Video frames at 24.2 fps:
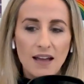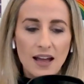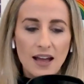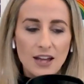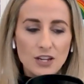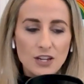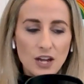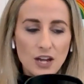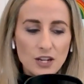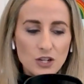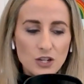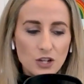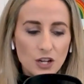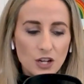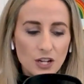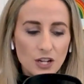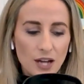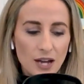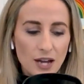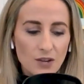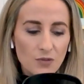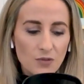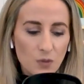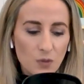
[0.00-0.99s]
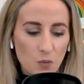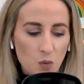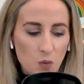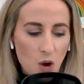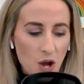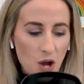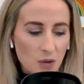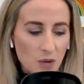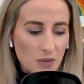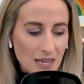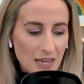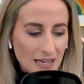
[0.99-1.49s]
and and you can kind of
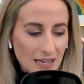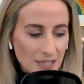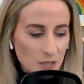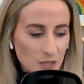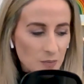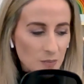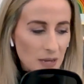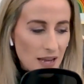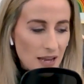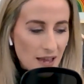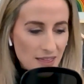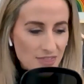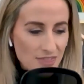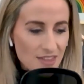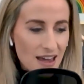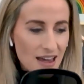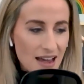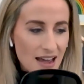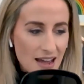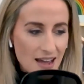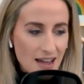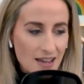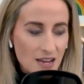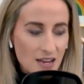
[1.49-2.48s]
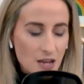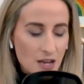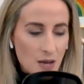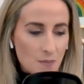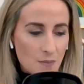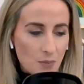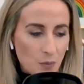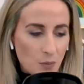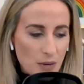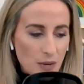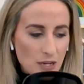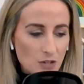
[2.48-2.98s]
work with it a little bit like that.
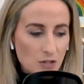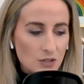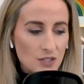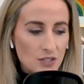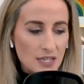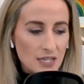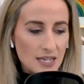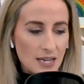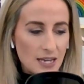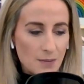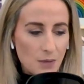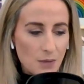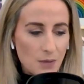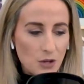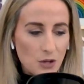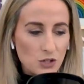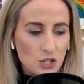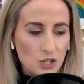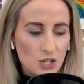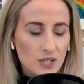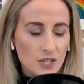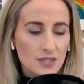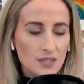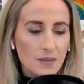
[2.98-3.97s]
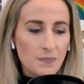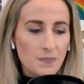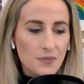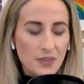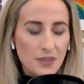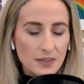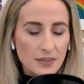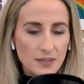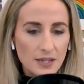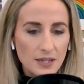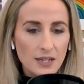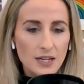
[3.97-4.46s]
But when you see emotion as
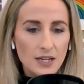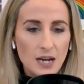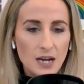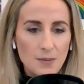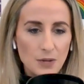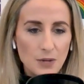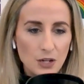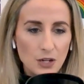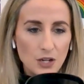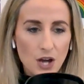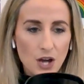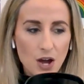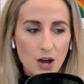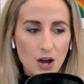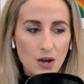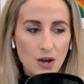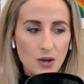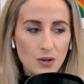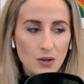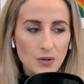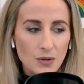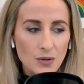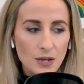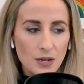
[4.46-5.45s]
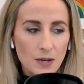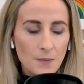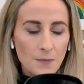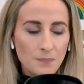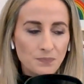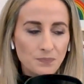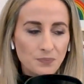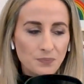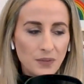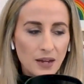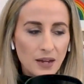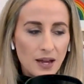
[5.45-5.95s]
something that can come and go,
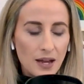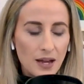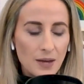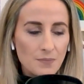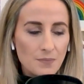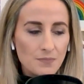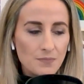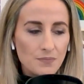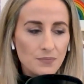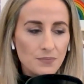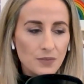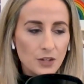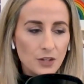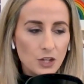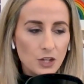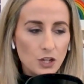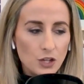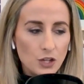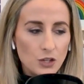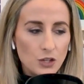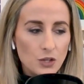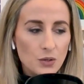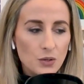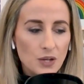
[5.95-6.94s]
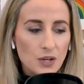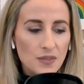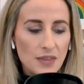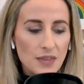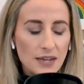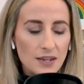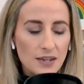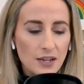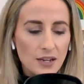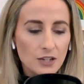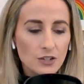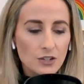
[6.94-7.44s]
um, you can
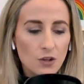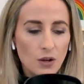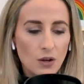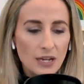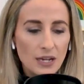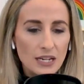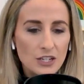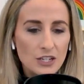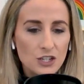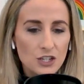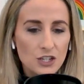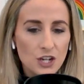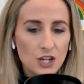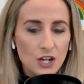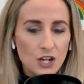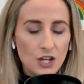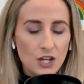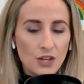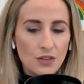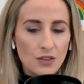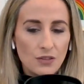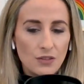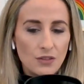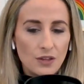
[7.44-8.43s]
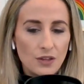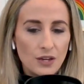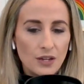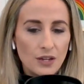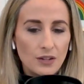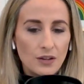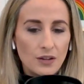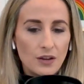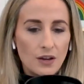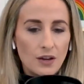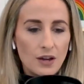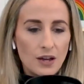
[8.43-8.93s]
then acknowledge
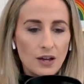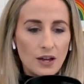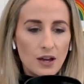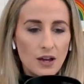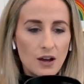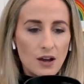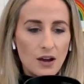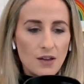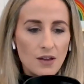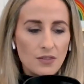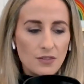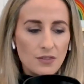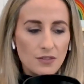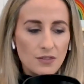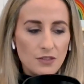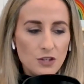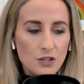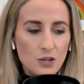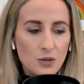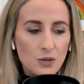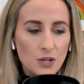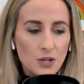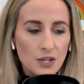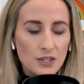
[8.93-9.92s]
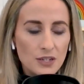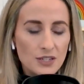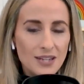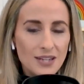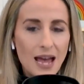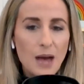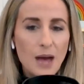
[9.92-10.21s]
that you can